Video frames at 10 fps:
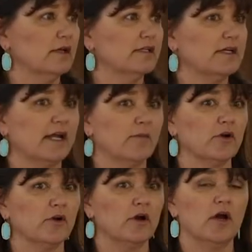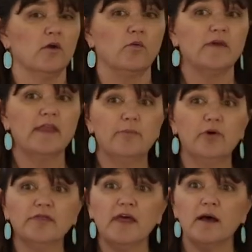in diameter. When they
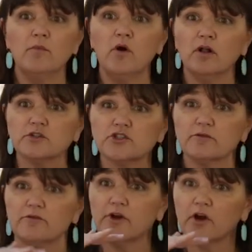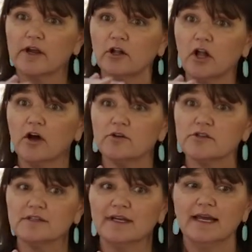put that mulch very
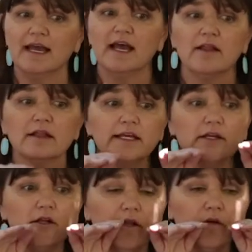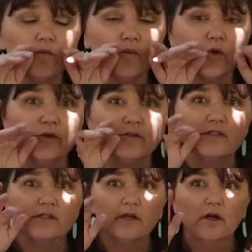close, little
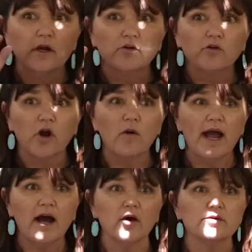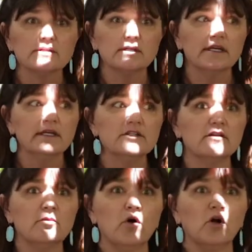roots grow out into
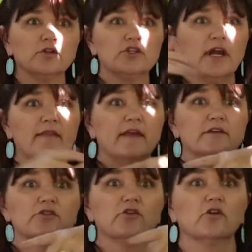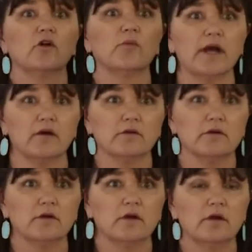the mulch and they circle around.
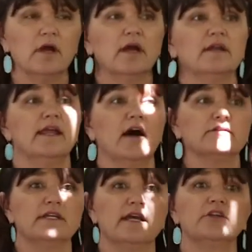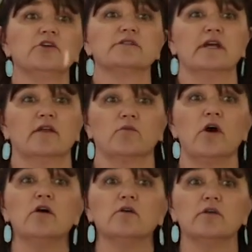Now, ten years down the
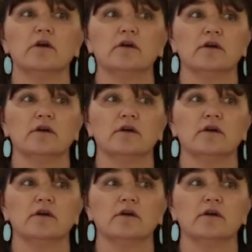road,